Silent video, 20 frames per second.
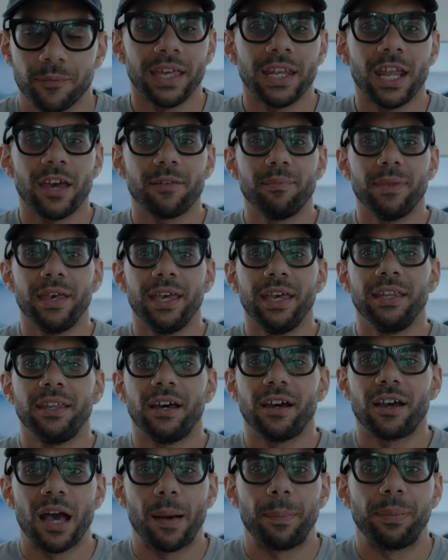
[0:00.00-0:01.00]
And I've made
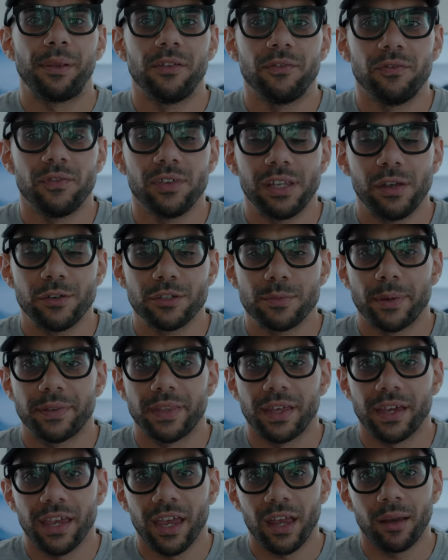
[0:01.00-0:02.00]
a couple of videos about
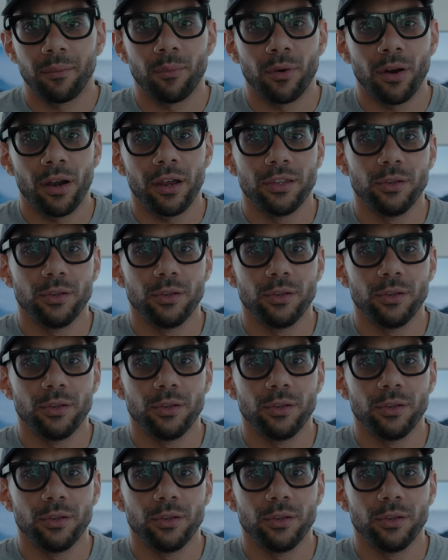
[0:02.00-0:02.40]
that camera.